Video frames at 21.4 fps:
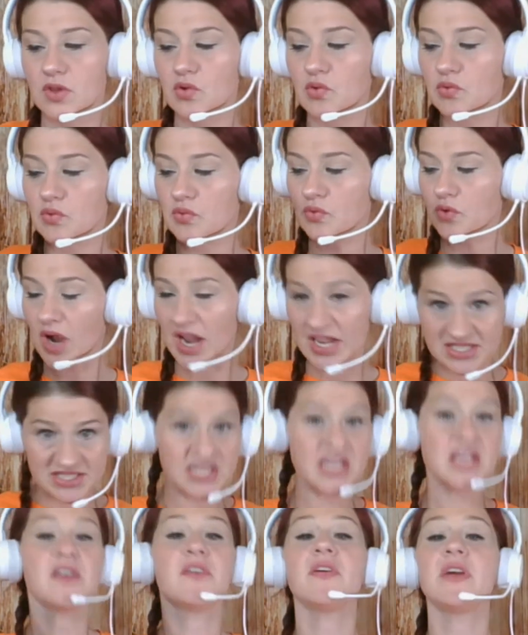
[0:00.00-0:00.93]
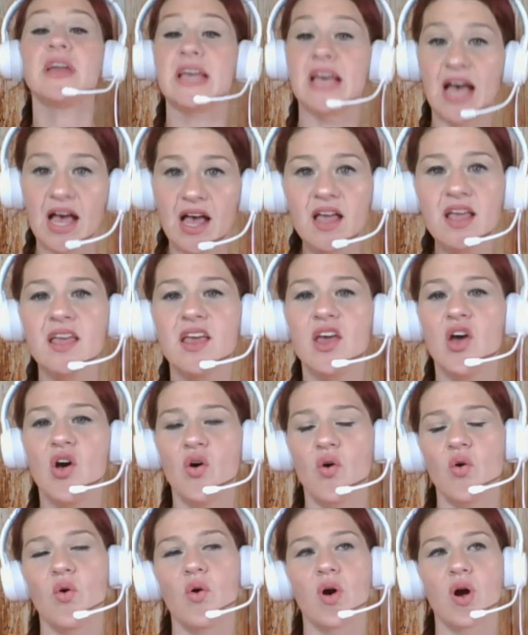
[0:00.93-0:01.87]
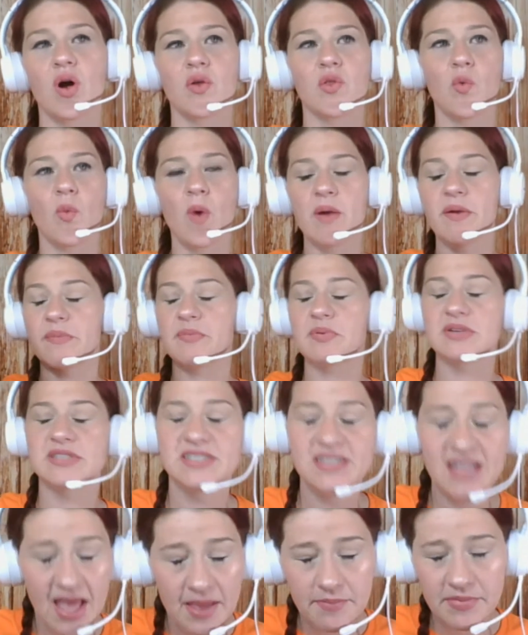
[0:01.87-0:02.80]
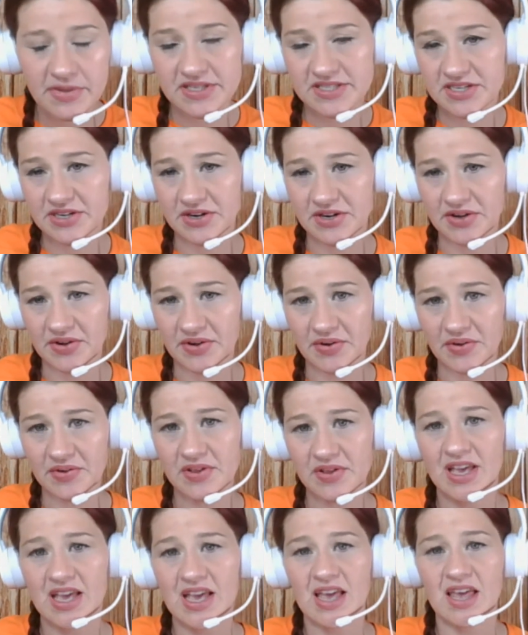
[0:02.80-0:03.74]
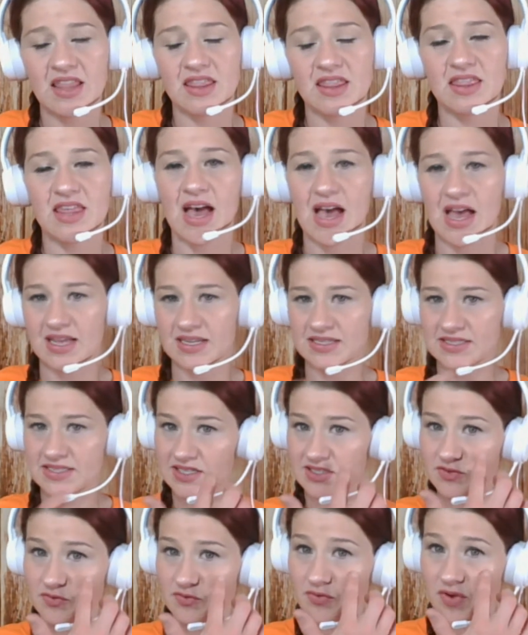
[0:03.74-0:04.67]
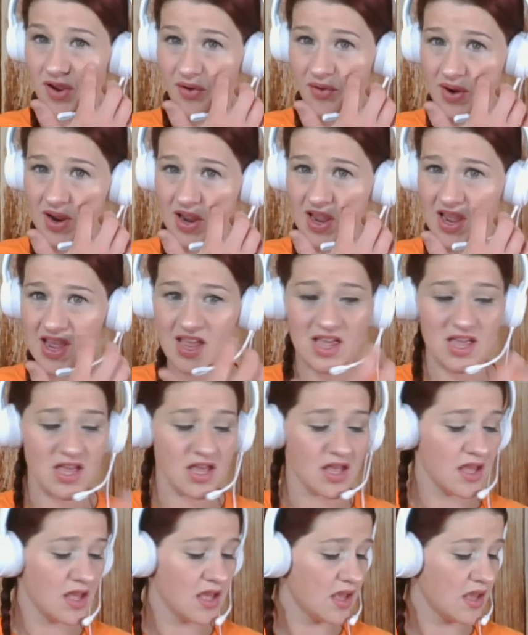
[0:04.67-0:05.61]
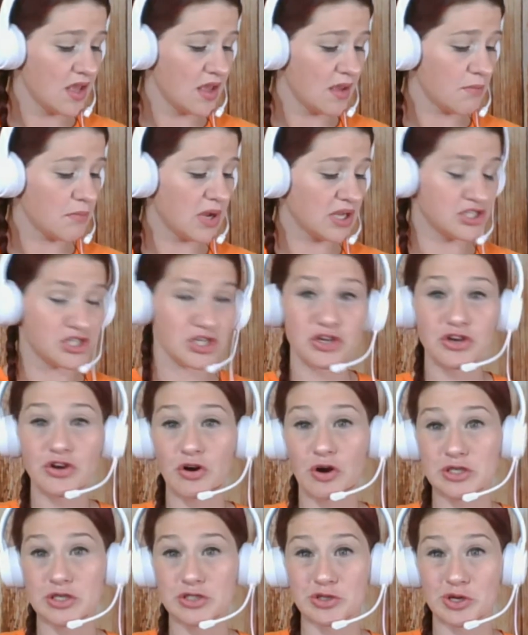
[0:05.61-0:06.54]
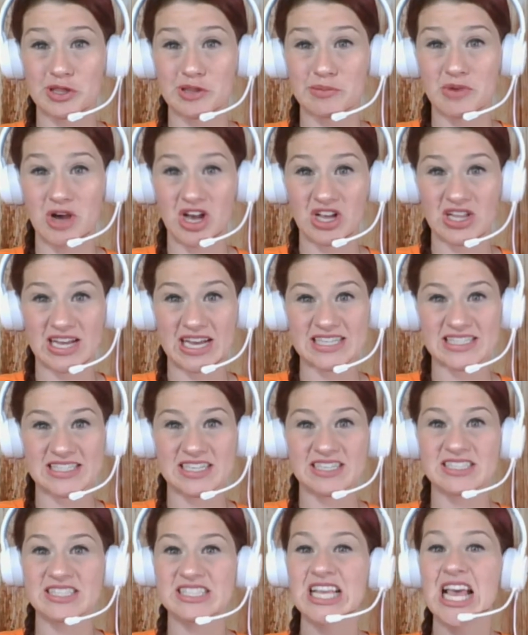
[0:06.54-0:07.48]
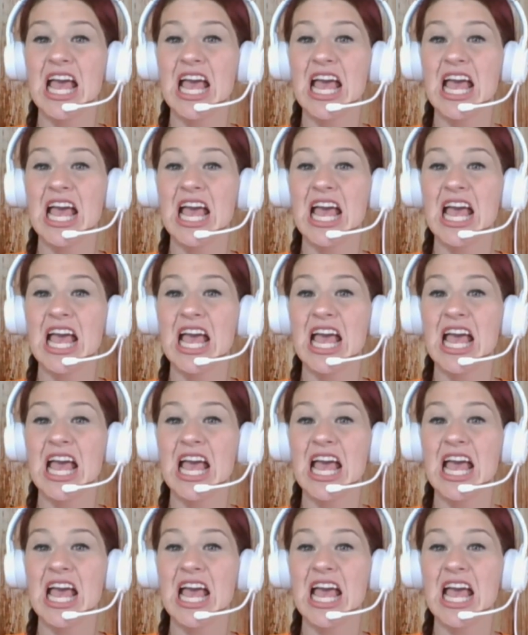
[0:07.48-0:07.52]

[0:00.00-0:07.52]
criteria or the way we present material that is very much encouraged during the mock classes.